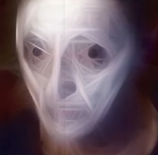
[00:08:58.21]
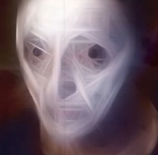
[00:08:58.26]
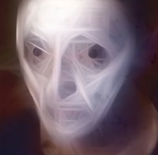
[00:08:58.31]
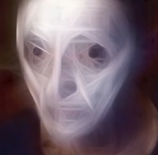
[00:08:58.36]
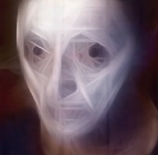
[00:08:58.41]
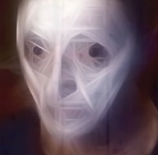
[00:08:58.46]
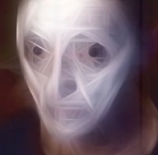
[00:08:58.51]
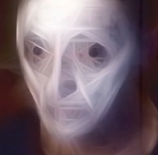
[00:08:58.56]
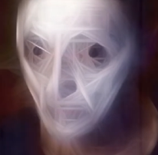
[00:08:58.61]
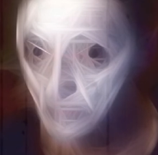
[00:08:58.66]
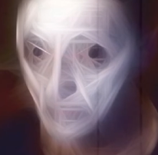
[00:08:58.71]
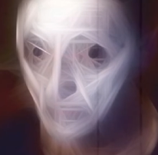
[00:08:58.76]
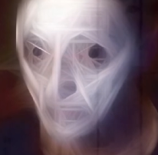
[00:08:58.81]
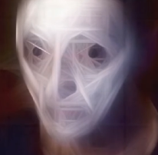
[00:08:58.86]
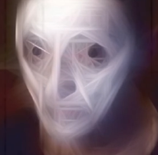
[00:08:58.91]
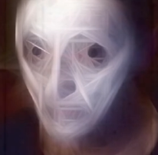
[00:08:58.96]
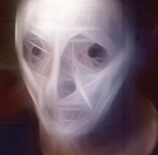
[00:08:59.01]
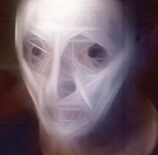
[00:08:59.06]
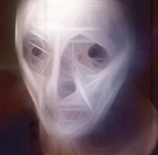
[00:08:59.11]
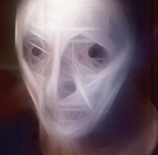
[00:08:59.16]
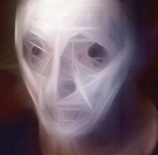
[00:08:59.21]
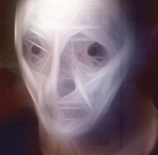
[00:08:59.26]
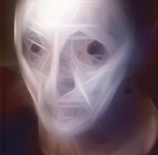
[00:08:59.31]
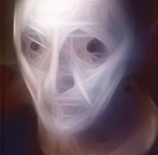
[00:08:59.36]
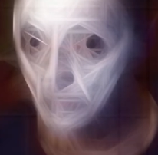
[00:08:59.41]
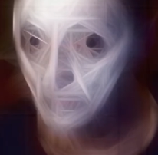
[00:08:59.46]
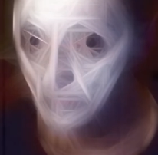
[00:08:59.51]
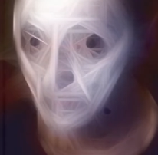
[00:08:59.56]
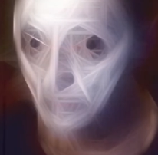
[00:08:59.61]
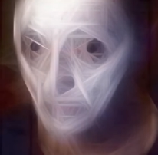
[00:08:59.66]

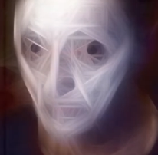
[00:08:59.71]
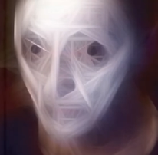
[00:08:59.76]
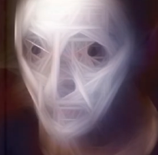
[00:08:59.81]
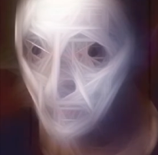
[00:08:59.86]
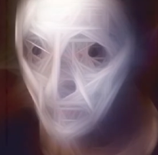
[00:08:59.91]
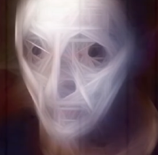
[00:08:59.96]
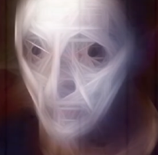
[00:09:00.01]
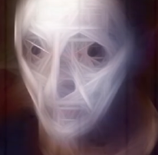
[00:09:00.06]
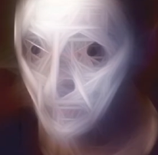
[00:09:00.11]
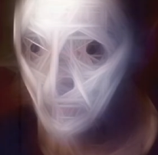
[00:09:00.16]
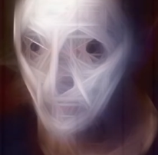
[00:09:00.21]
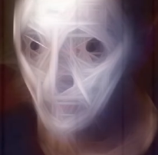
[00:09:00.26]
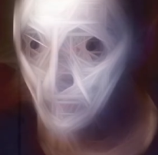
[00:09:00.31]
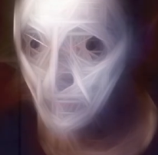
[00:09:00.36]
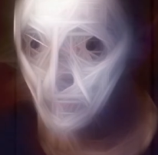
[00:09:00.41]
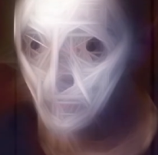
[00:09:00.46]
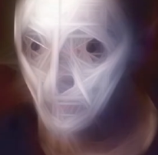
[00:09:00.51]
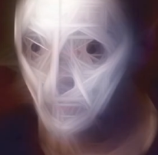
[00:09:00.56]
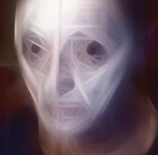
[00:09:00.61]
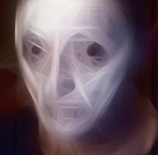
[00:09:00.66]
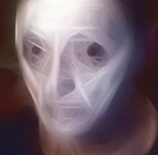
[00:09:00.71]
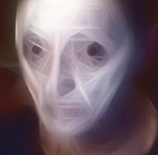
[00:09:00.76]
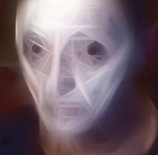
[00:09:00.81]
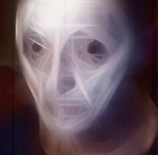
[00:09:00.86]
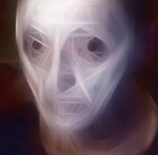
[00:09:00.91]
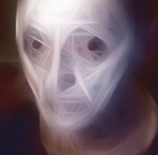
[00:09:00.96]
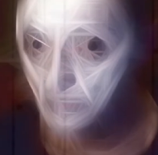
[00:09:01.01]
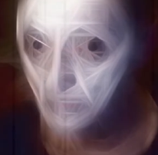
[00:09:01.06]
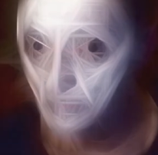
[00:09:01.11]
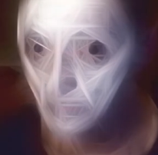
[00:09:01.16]

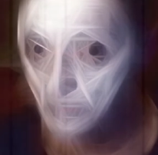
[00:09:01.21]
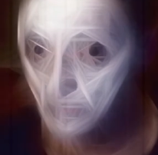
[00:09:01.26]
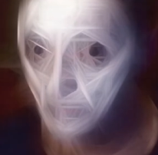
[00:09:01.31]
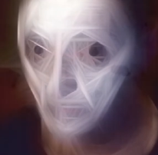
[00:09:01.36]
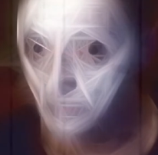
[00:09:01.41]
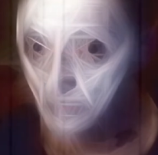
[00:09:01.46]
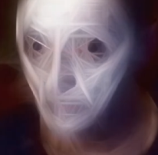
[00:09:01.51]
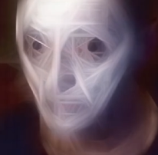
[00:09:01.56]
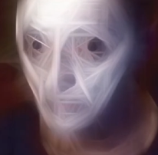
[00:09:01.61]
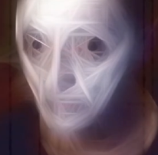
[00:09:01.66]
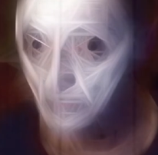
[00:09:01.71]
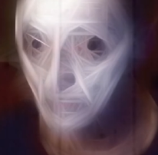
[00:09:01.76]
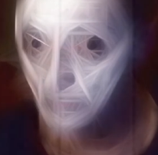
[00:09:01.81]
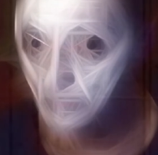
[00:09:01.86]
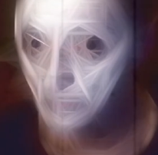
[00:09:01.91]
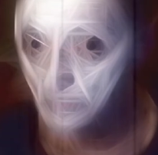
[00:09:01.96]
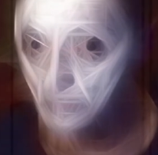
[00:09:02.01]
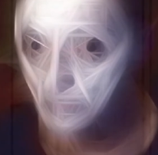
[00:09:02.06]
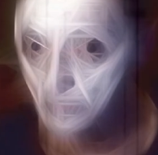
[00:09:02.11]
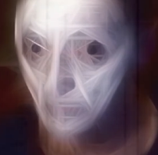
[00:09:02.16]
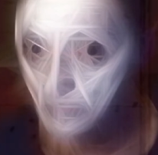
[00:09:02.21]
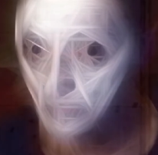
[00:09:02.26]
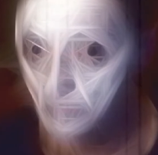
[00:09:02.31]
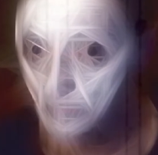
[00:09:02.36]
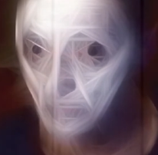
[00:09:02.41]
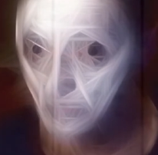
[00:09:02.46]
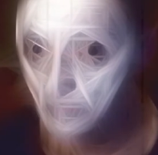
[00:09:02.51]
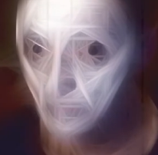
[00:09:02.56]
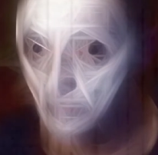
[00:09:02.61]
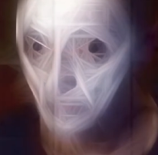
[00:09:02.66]

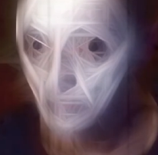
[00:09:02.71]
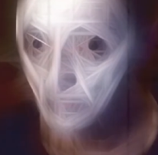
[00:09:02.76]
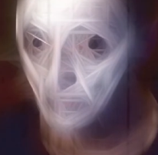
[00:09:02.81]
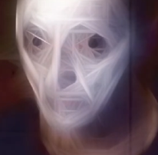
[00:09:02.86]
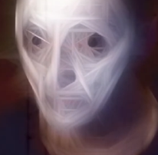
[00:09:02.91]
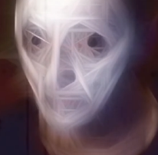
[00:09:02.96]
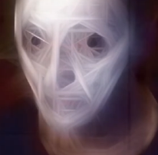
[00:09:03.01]
[no speech]